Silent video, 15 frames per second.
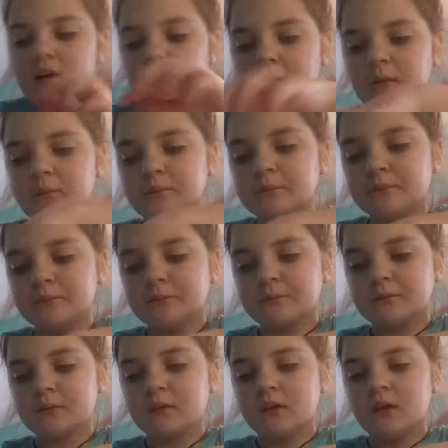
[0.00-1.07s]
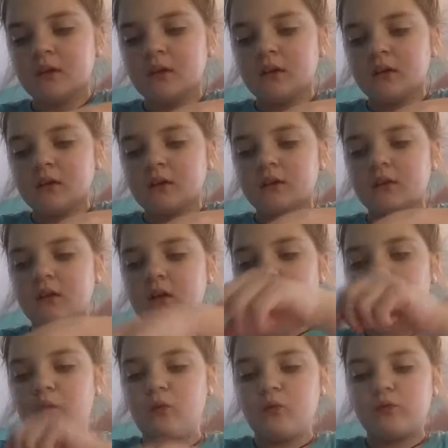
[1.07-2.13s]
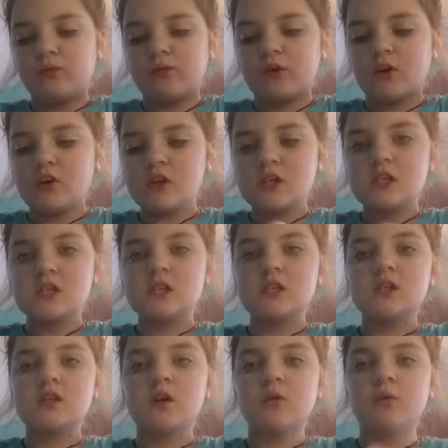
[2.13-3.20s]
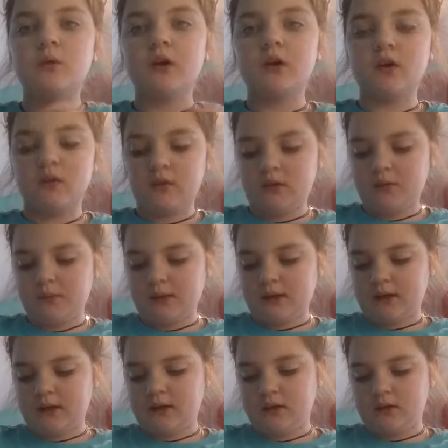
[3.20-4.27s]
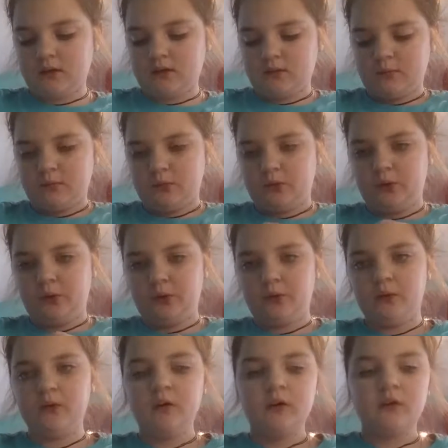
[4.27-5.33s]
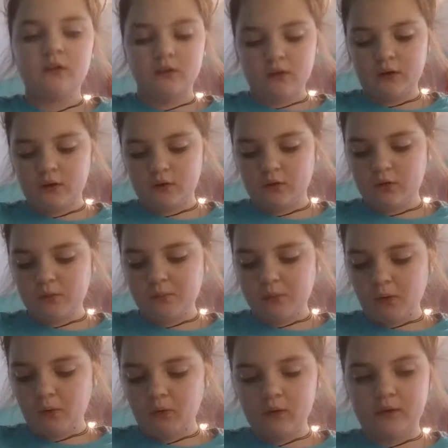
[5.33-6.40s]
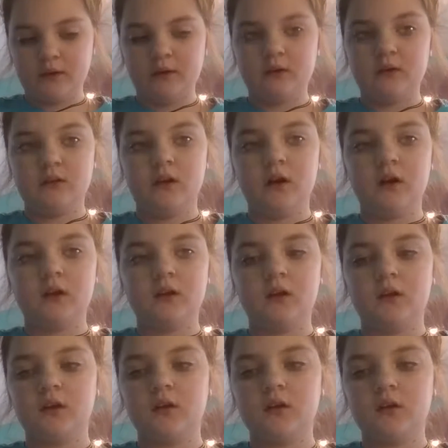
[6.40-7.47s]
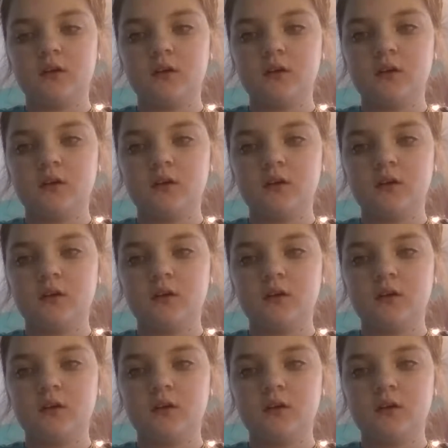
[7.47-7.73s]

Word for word: Um, so first, we are going to be adding some glue. So I know the bowl is not clear.